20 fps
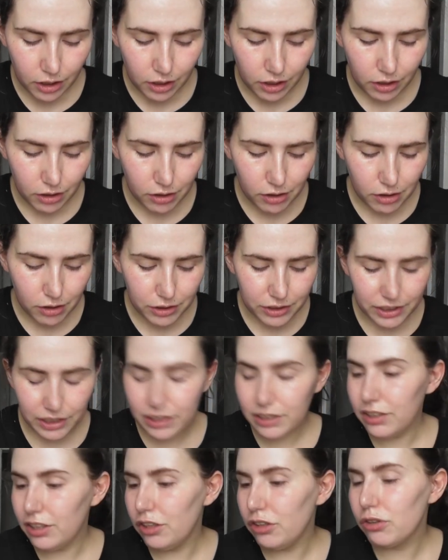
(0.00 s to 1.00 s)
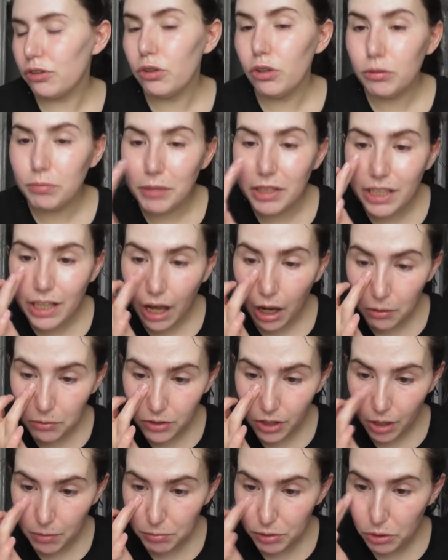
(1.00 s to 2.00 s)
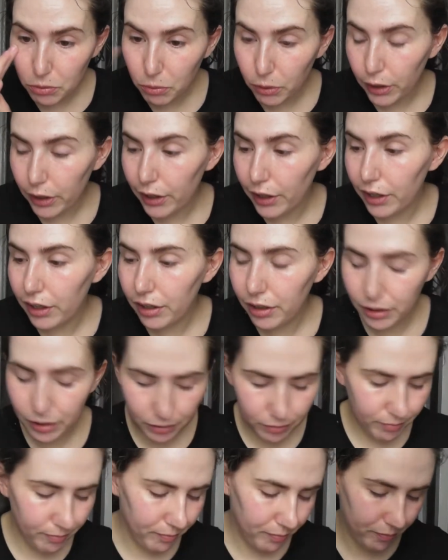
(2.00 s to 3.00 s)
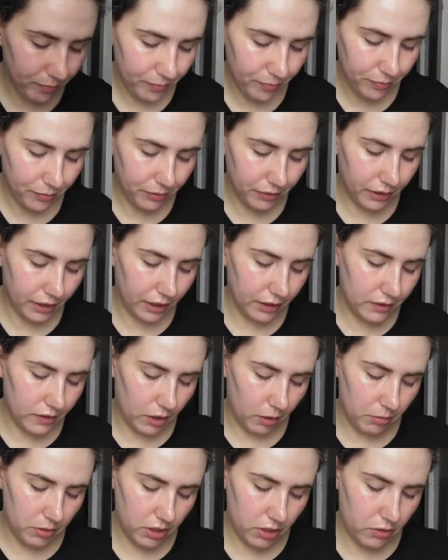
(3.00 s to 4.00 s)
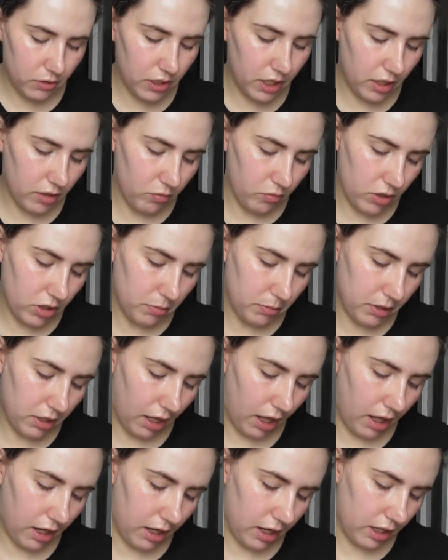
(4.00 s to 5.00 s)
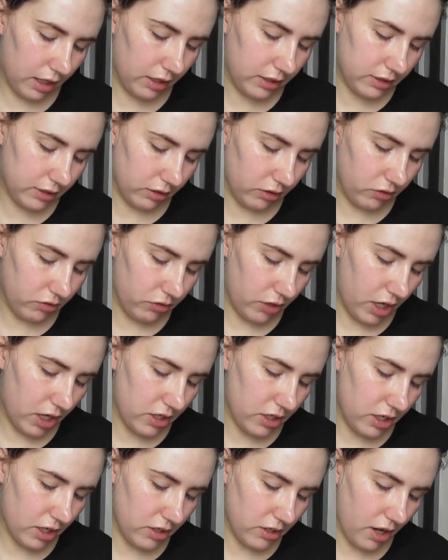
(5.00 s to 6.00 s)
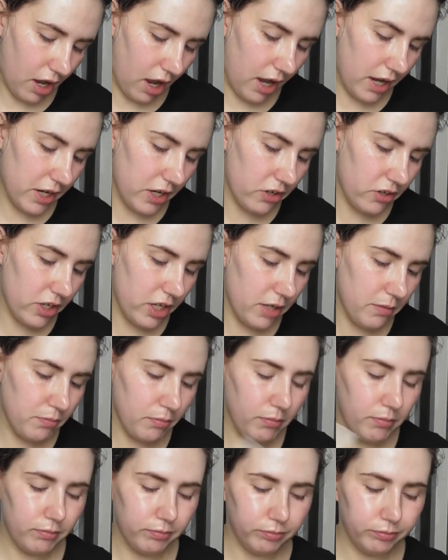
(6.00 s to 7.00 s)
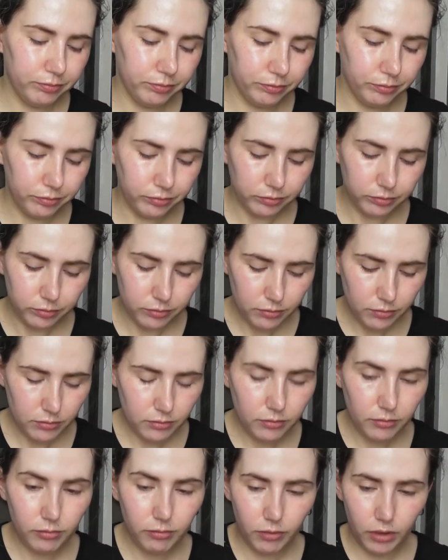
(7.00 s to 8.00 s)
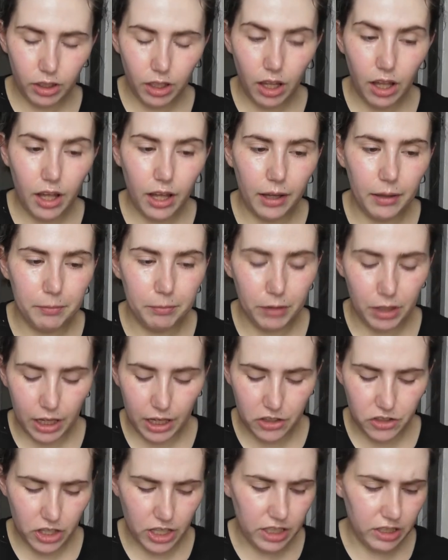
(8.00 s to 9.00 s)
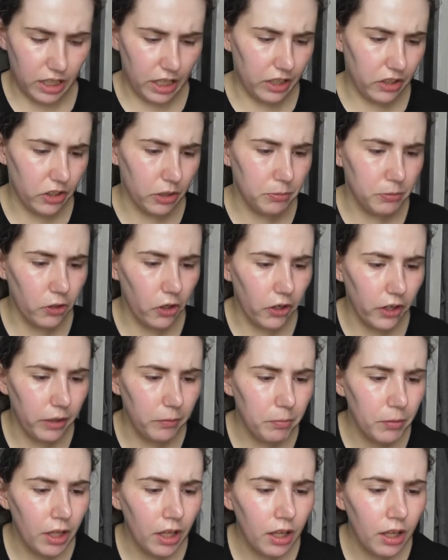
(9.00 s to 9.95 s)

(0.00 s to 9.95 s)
Oh, 16-year-old me, how dumb you were. So I'm just going in with Botanic's Radiant Eye Cream. Hydrating eye cream, sorry.